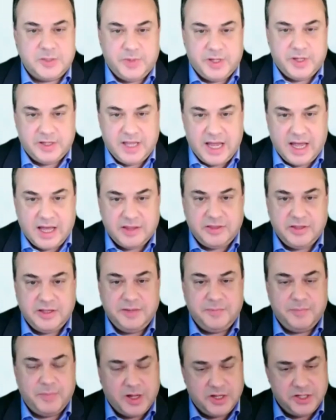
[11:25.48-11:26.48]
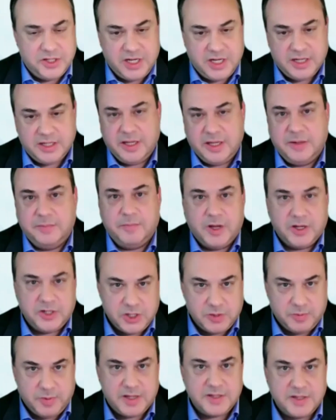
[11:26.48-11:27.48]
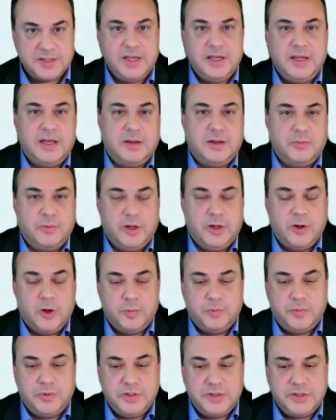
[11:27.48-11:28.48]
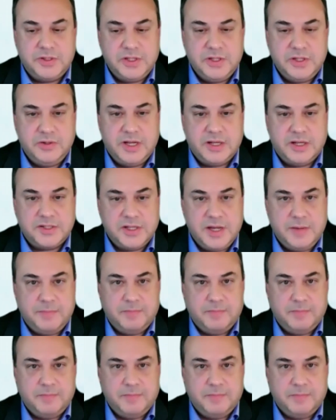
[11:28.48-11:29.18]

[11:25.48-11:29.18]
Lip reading: been Kathy Bonchek and Mike Szymanski, and we hope to see you next time.